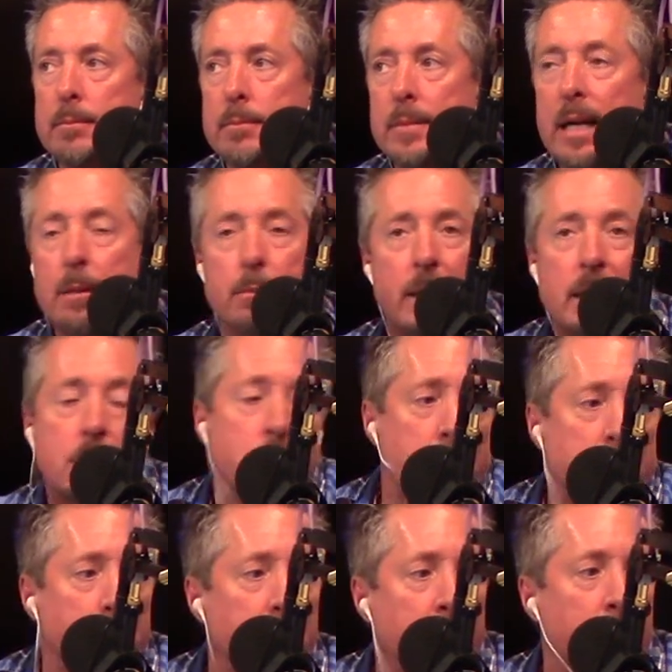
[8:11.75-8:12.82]
That's
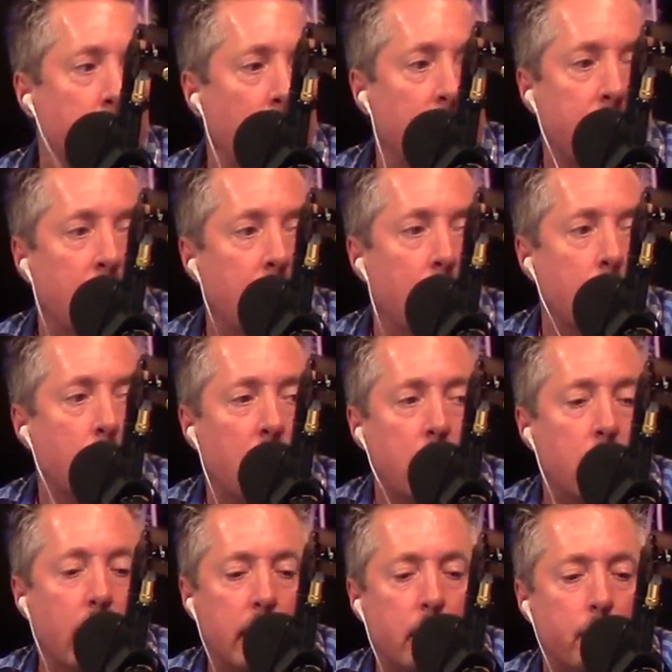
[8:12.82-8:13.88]
just me right now.
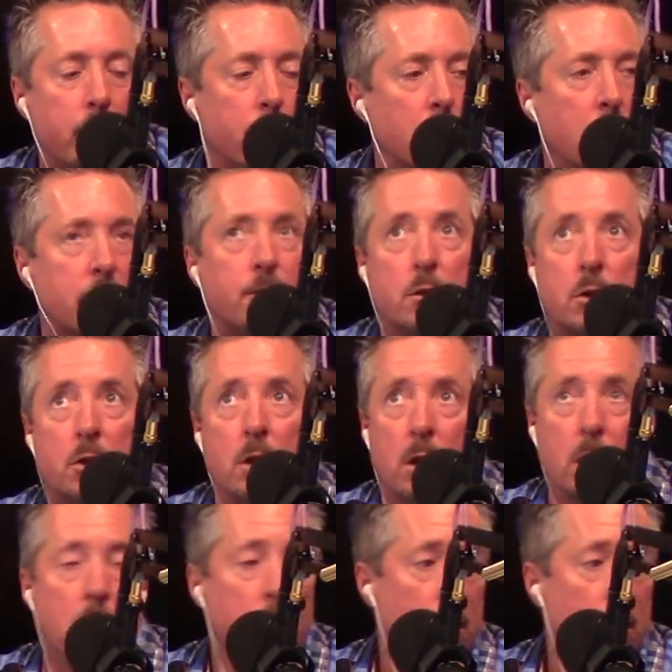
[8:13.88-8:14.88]
I could be wrong for sure.